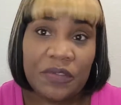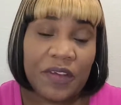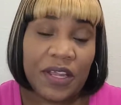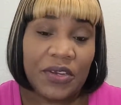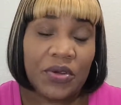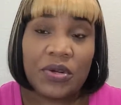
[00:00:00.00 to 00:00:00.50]
if
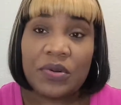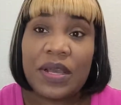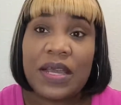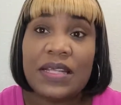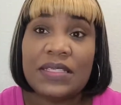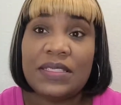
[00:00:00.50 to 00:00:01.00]
I
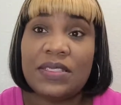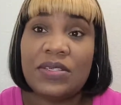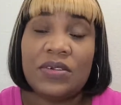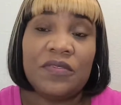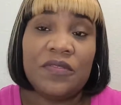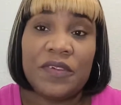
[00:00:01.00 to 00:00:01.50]

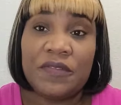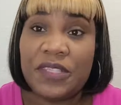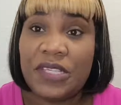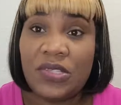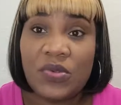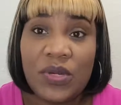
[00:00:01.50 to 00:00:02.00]
notarized,
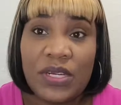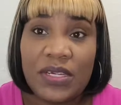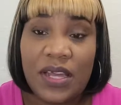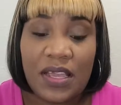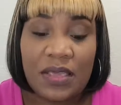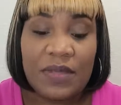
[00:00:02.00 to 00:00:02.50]
15, 20
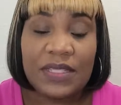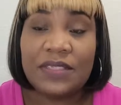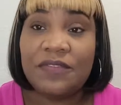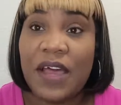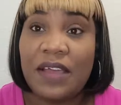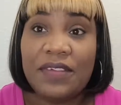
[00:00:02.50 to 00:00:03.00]

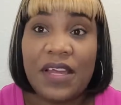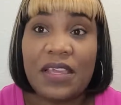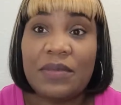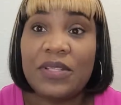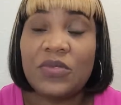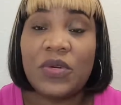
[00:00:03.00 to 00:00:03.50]
documents, 5
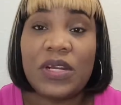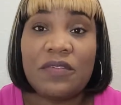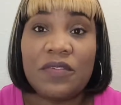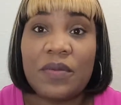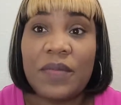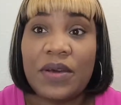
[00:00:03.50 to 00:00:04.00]
documents,
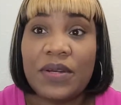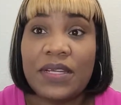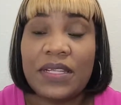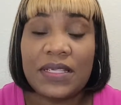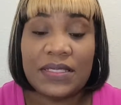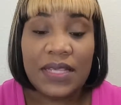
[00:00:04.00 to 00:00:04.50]
whatever amount
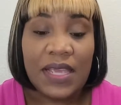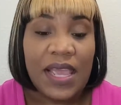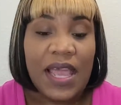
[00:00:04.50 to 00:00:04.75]
it is,